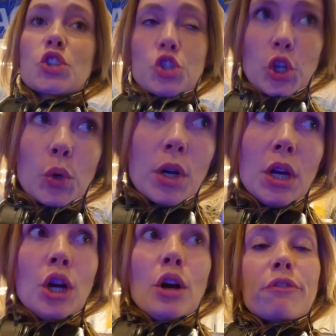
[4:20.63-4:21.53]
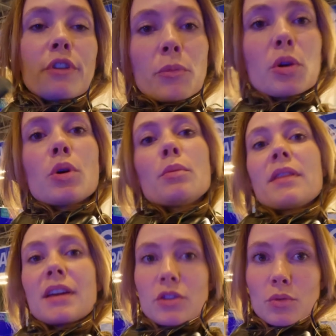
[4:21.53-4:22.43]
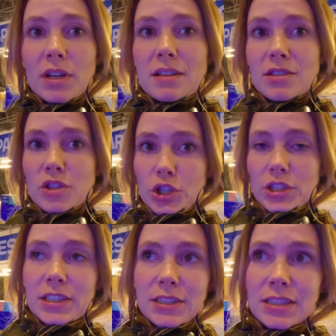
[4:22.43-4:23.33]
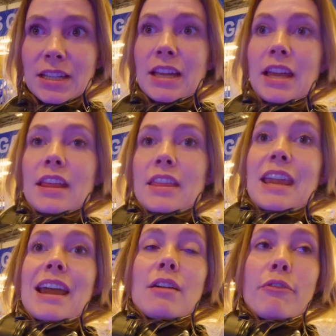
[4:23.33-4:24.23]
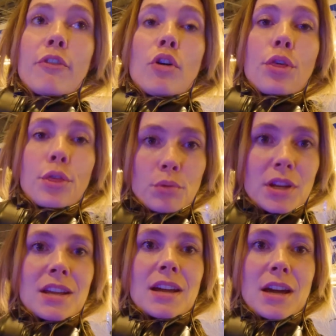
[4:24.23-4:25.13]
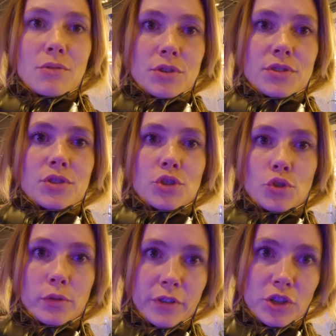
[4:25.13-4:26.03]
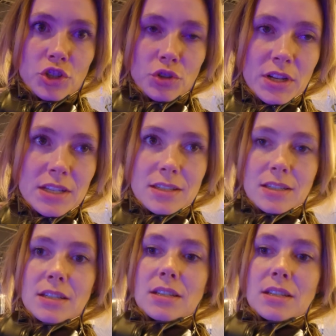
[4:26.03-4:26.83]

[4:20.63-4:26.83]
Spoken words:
So, from the moment that the race started, they have 3 hours to finish the race,